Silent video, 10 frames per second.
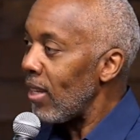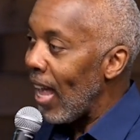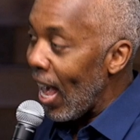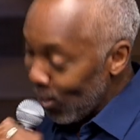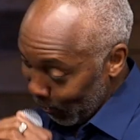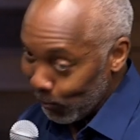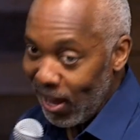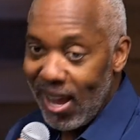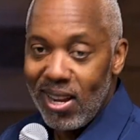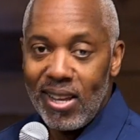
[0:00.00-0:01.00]
I know
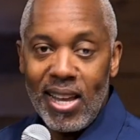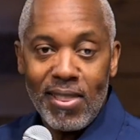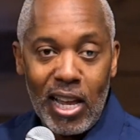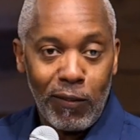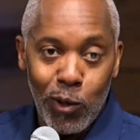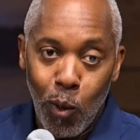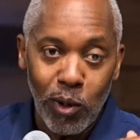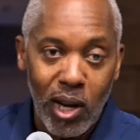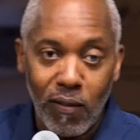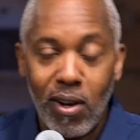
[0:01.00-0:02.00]
that if you
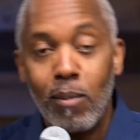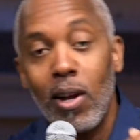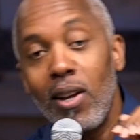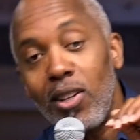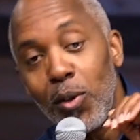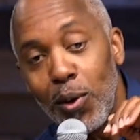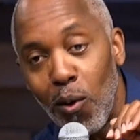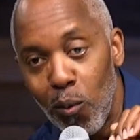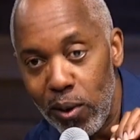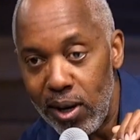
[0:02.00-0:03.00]
don't give up, you're
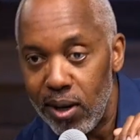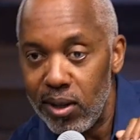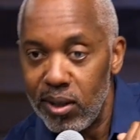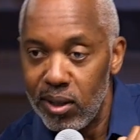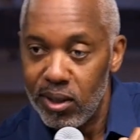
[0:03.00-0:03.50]
going to win.